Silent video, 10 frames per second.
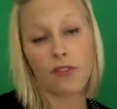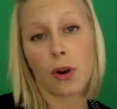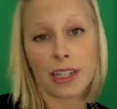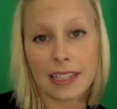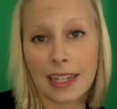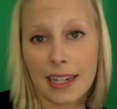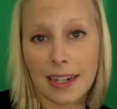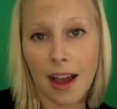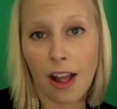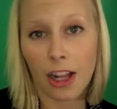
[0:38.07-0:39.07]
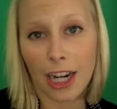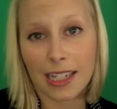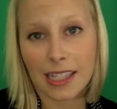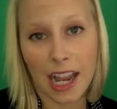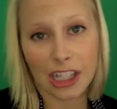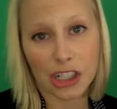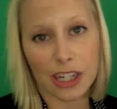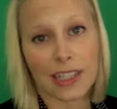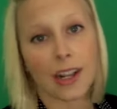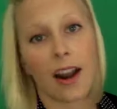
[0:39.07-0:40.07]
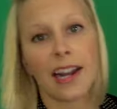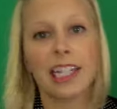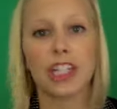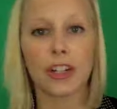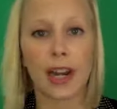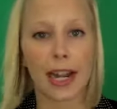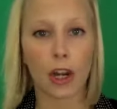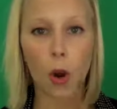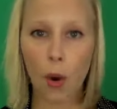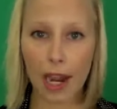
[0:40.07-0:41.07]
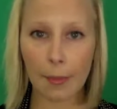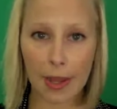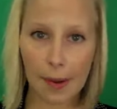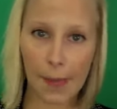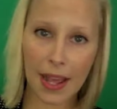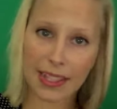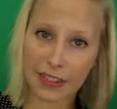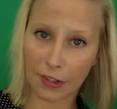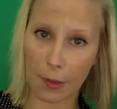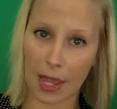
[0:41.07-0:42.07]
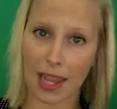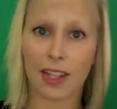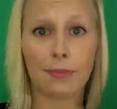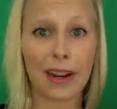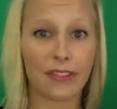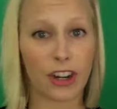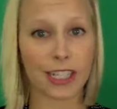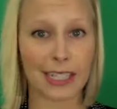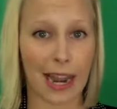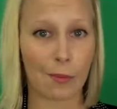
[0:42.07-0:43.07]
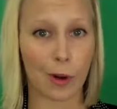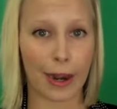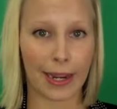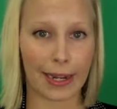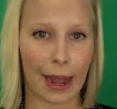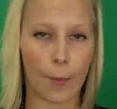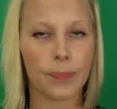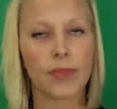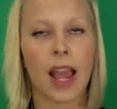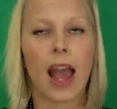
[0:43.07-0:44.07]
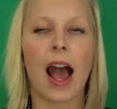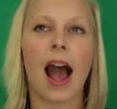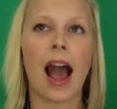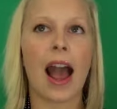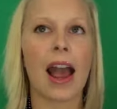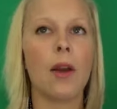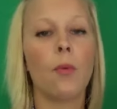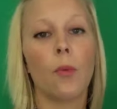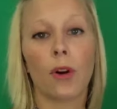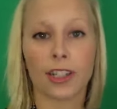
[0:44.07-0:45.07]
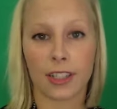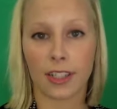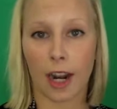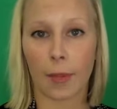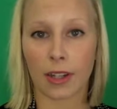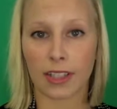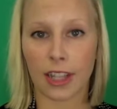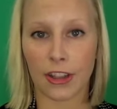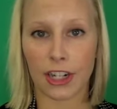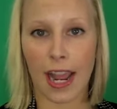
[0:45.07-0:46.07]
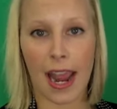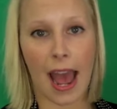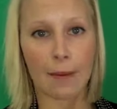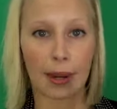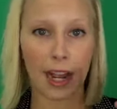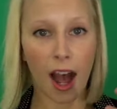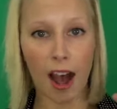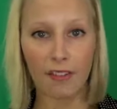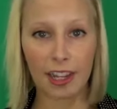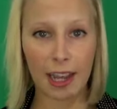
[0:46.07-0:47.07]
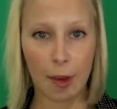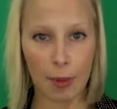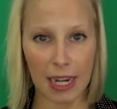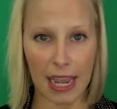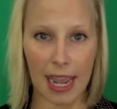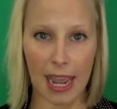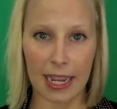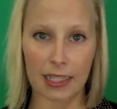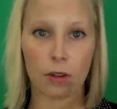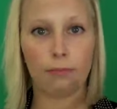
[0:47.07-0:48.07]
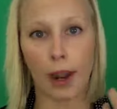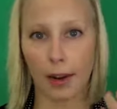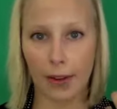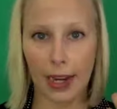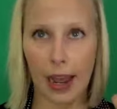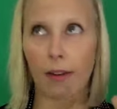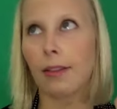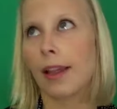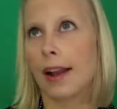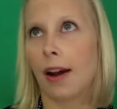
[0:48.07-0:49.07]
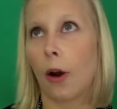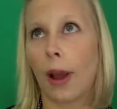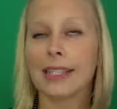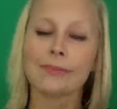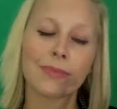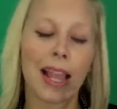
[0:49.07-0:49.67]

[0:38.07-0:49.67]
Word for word: fourteen dollar accessory has already generated quite a bit of buzz for me in my first time wearing it out. I wore it to Starbucks the other day, had my coffee cup in hand, markering out like always,